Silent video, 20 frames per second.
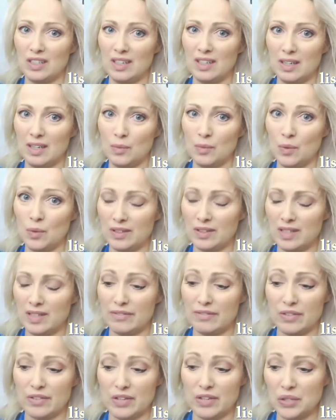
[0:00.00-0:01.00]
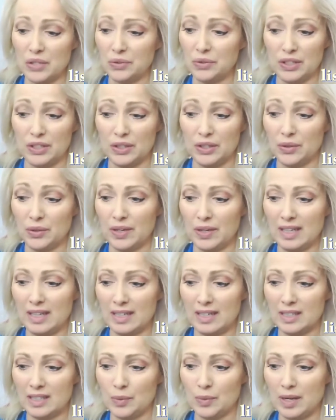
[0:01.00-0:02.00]
And I want that for you too. And
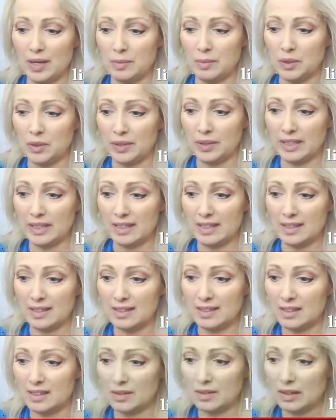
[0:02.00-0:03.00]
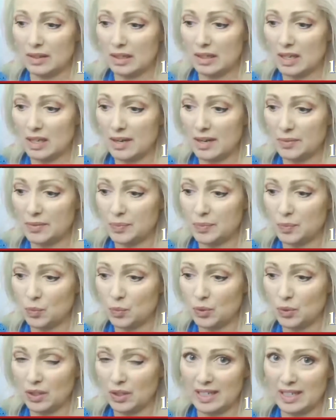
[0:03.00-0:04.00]
that's why I'm doing this. I've
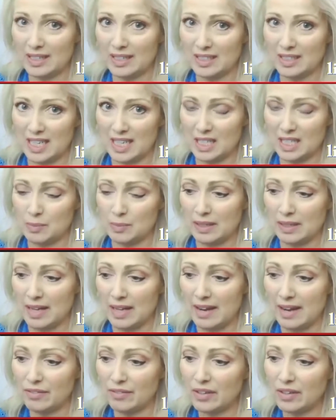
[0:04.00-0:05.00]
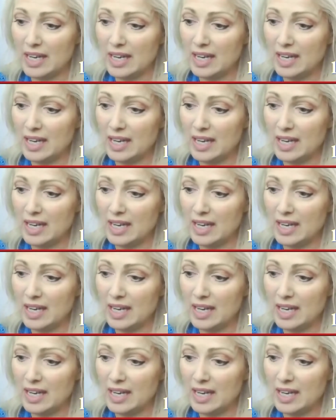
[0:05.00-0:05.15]
really, it changed my life.